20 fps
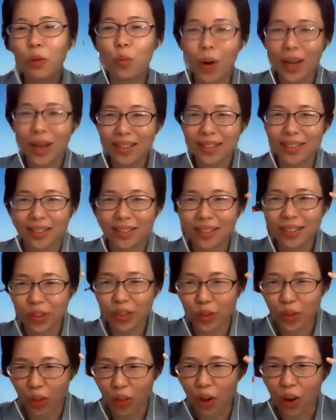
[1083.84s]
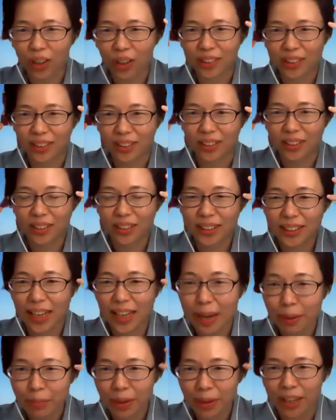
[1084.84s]
once this thought
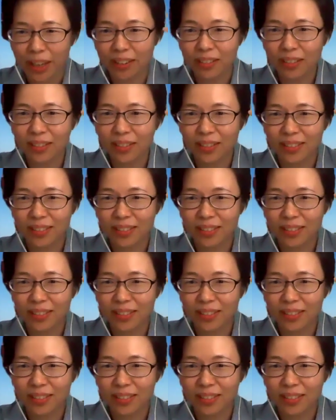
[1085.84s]
came in,